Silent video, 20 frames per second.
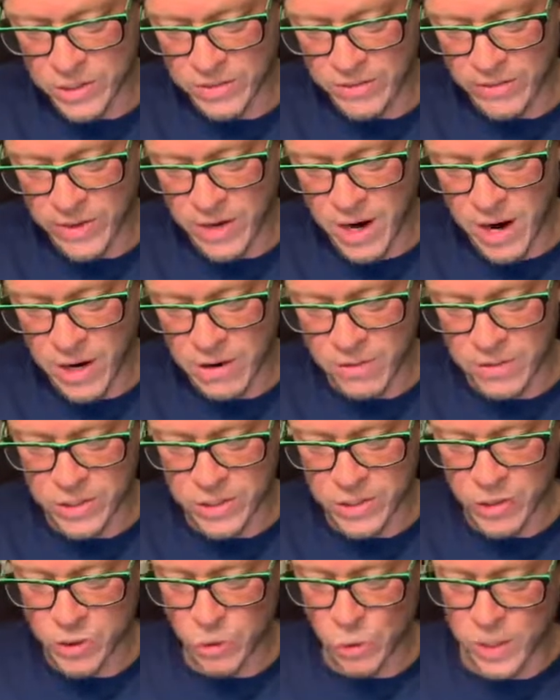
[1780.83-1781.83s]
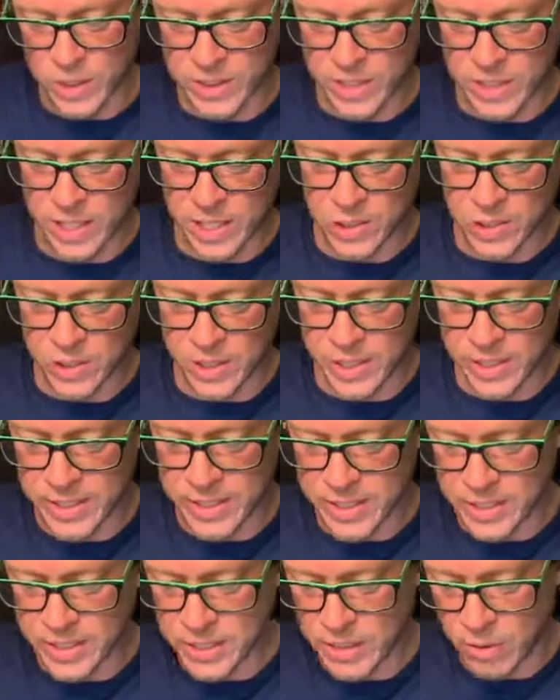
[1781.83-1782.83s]
of the Congress in joint session and
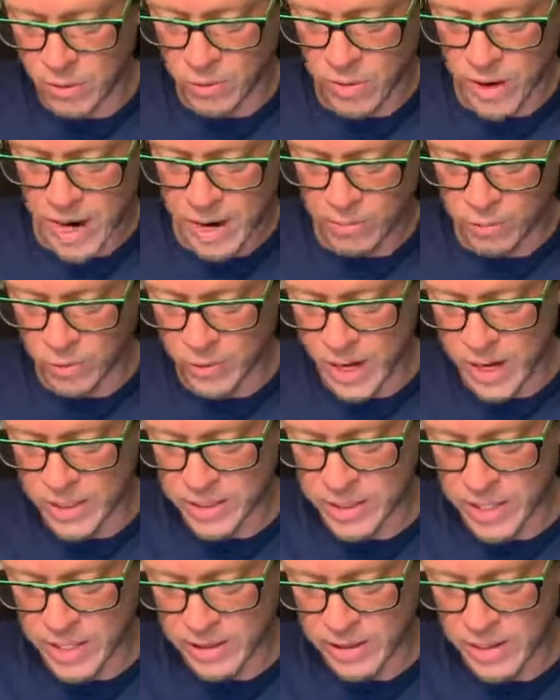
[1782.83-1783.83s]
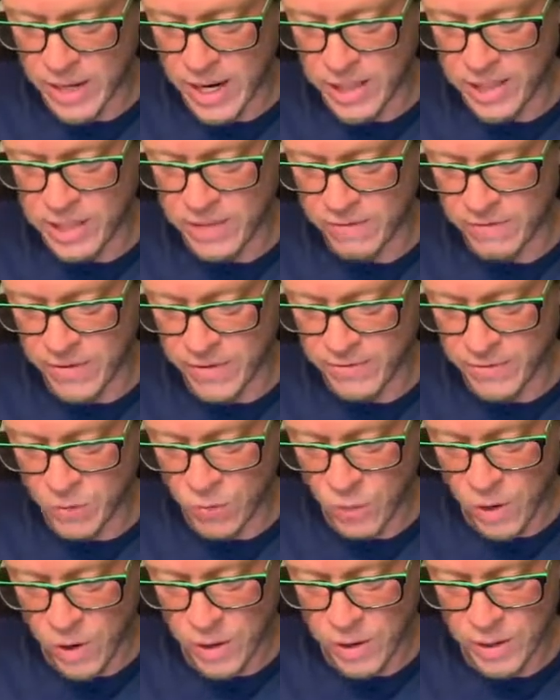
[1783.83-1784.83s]
did so on April 19,
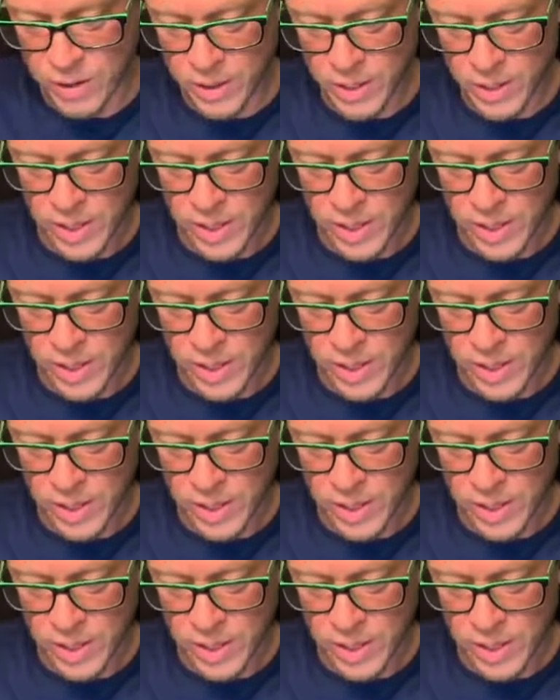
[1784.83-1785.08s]
1951.